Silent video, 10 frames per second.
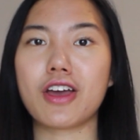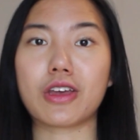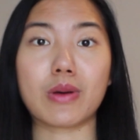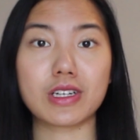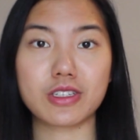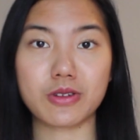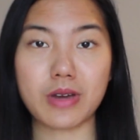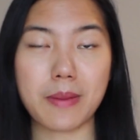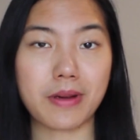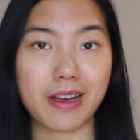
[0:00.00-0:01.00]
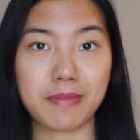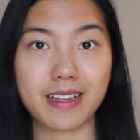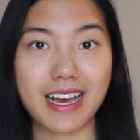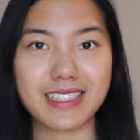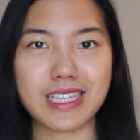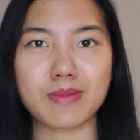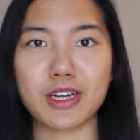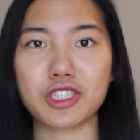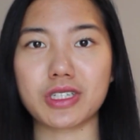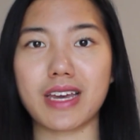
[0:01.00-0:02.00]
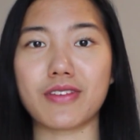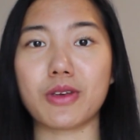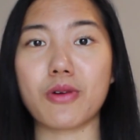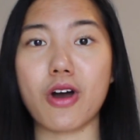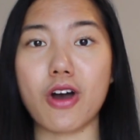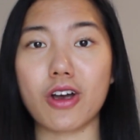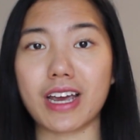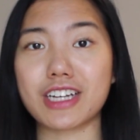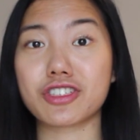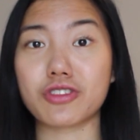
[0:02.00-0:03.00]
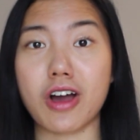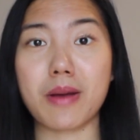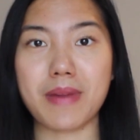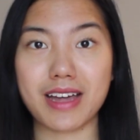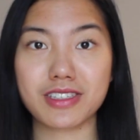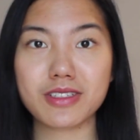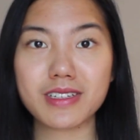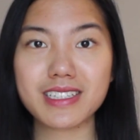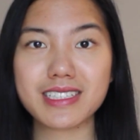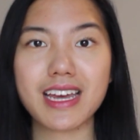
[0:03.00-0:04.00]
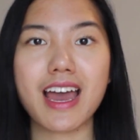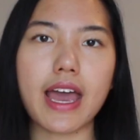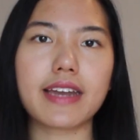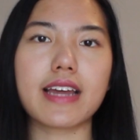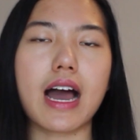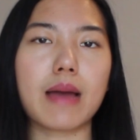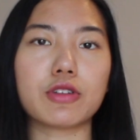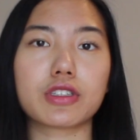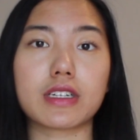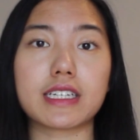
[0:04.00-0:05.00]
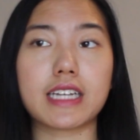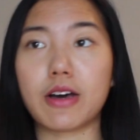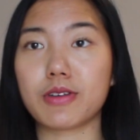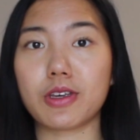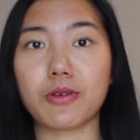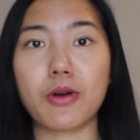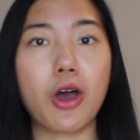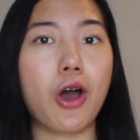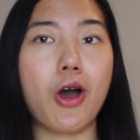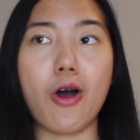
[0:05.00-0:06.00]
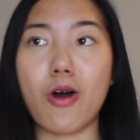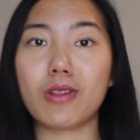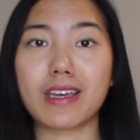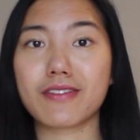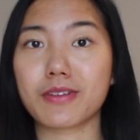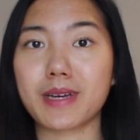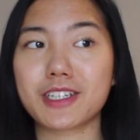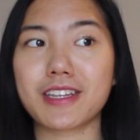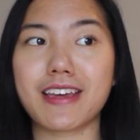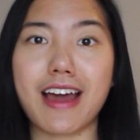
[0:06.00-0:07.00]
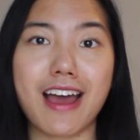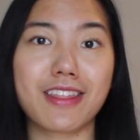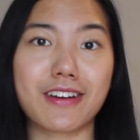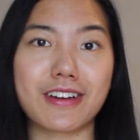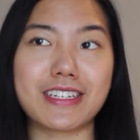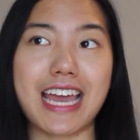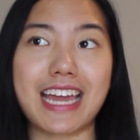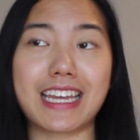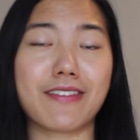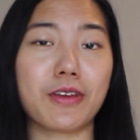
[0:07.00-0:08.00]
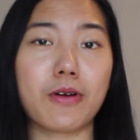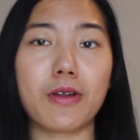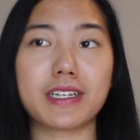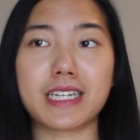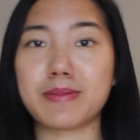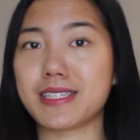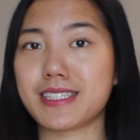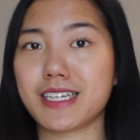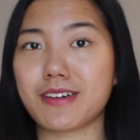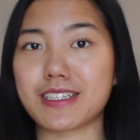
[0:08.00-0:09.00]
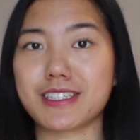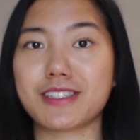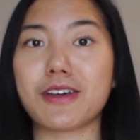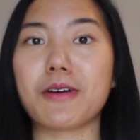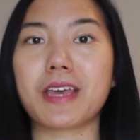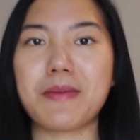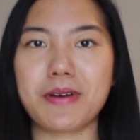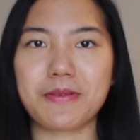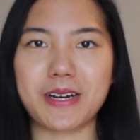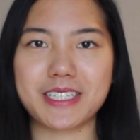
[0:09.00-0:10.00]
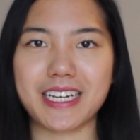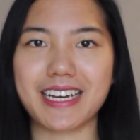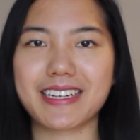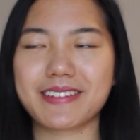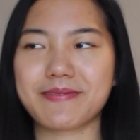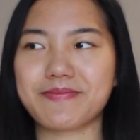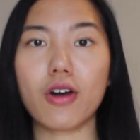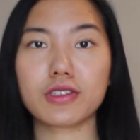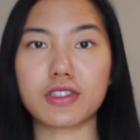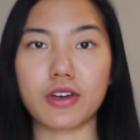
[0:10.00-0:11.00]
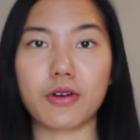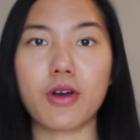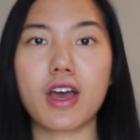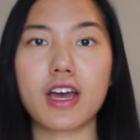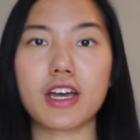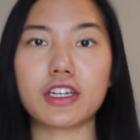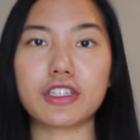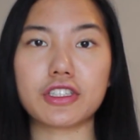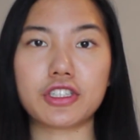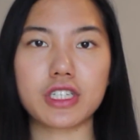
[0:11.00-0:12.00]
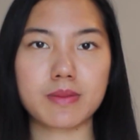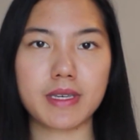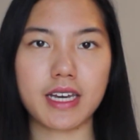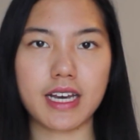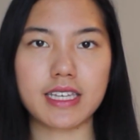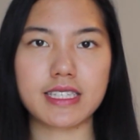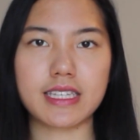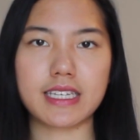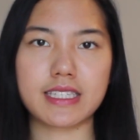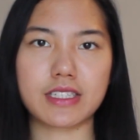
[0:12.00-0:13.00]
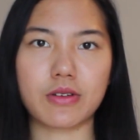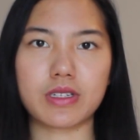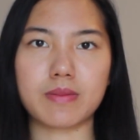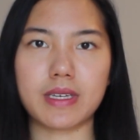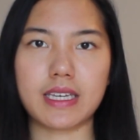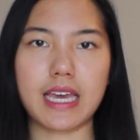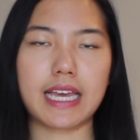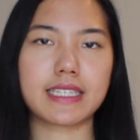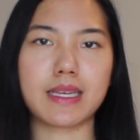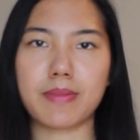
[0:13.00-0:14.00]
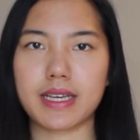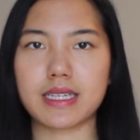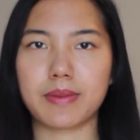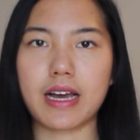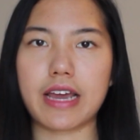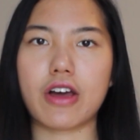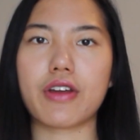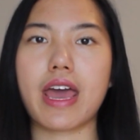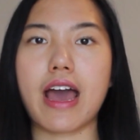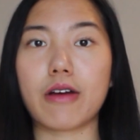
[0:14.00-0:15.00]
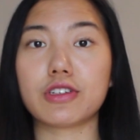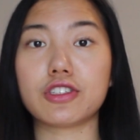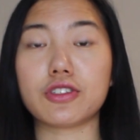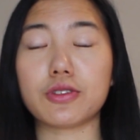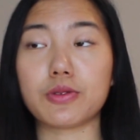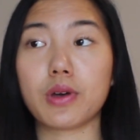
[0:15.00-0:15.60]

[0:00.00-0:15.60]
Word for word: going to a prep class, especially if you are a strong math student. And I'm just going to tell you all the information that I learned and give you all the tips and secrets, so keep on watching. Also, just because this is going to be a step-by-step -step guide on how to